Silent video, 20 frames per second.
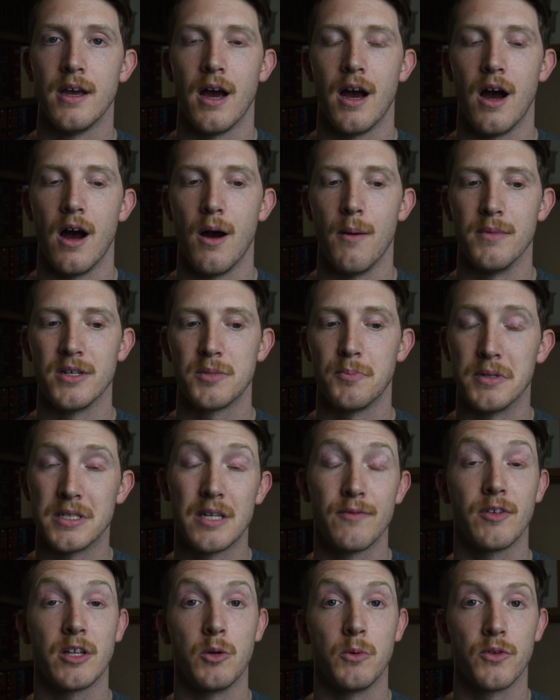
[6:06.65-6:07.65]
um,
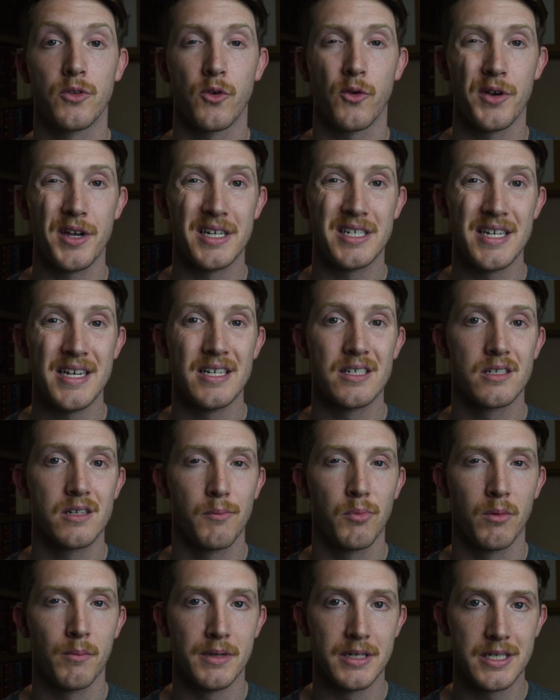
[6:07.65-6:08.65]
specifically with creatine
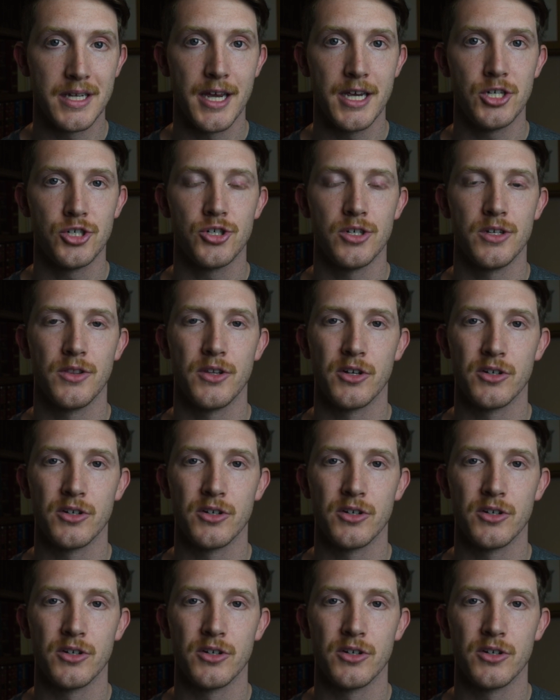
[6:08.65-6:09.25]
supplementation,